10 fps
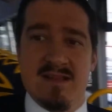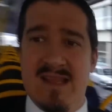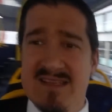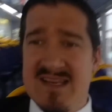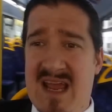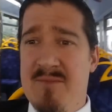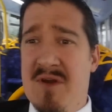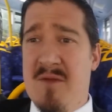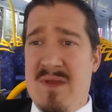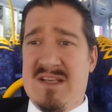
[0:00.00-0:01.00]
Last time we're
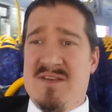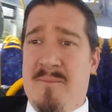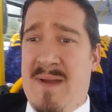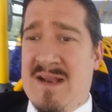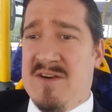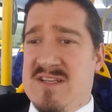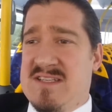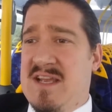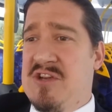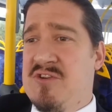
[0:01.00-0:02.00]
going to be at St Pancras
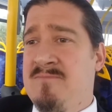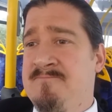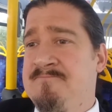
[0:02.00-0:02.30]
Station.